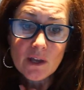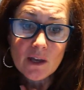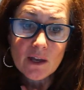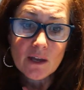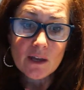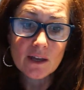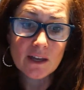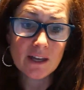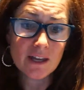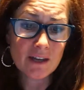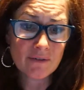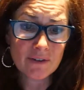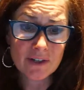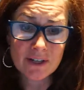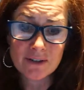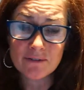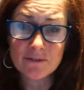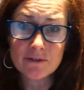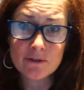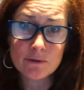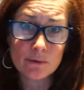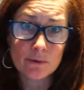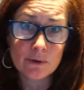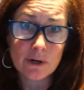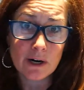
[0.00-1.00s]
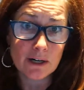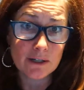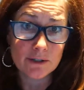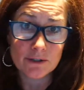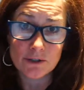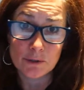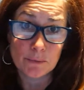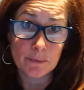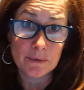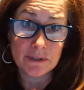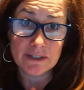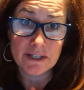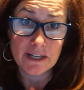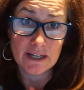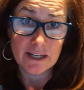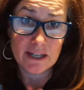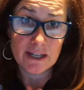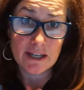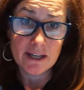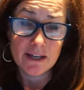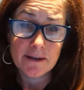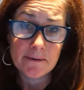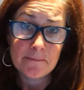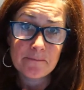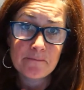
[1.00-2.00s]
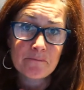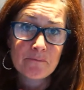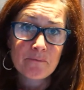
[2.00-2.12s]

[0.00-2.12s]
even if you are super techie,